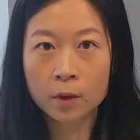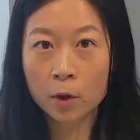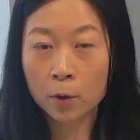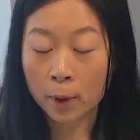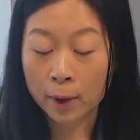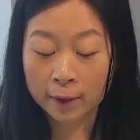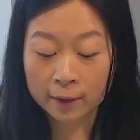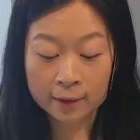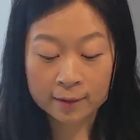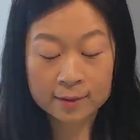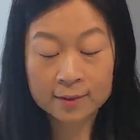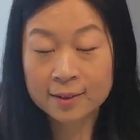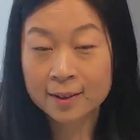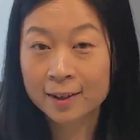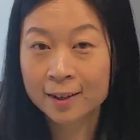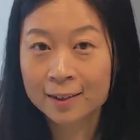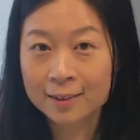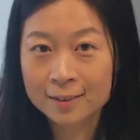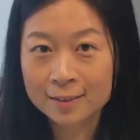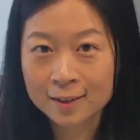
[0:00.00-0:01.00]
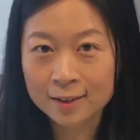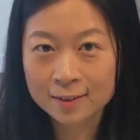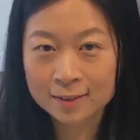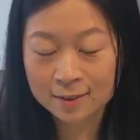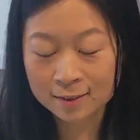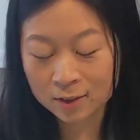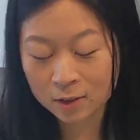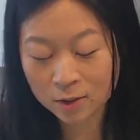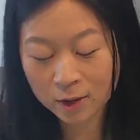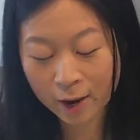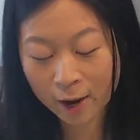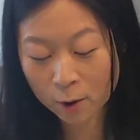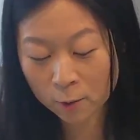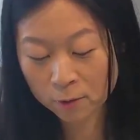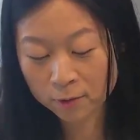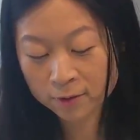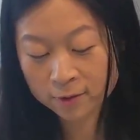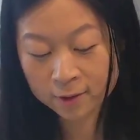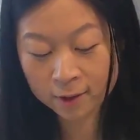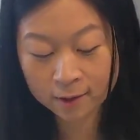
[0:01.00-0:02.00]
Okay, let's dig in and see how
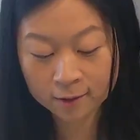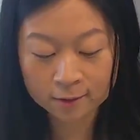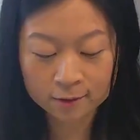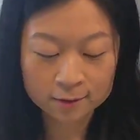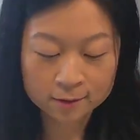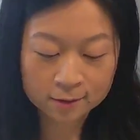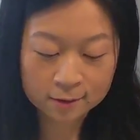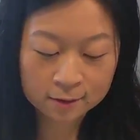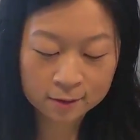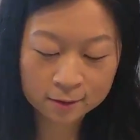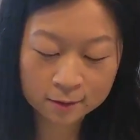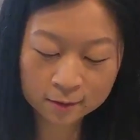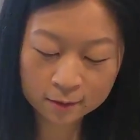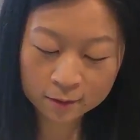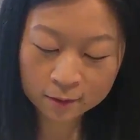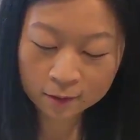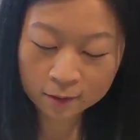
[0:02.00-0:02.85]
this tastes.